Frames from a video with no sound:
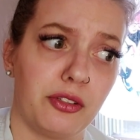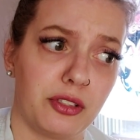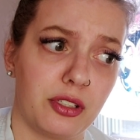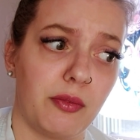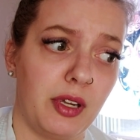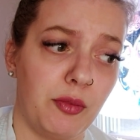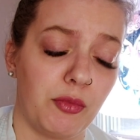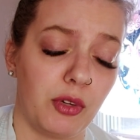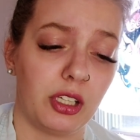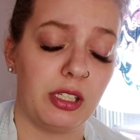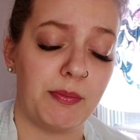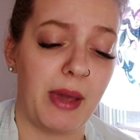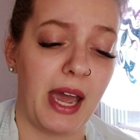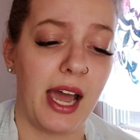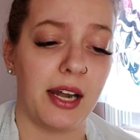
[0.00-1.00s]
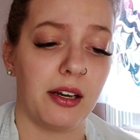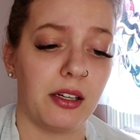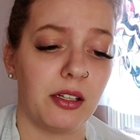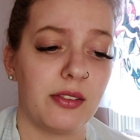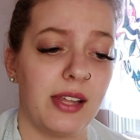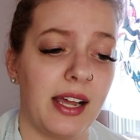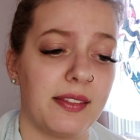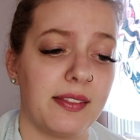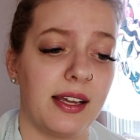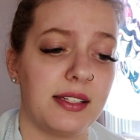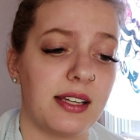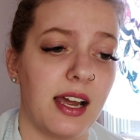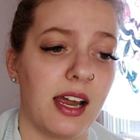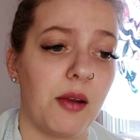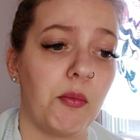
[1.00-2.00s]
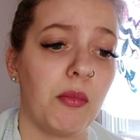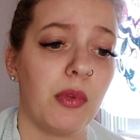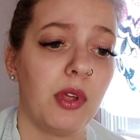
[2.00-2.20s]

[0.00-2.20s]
something really bad at that time.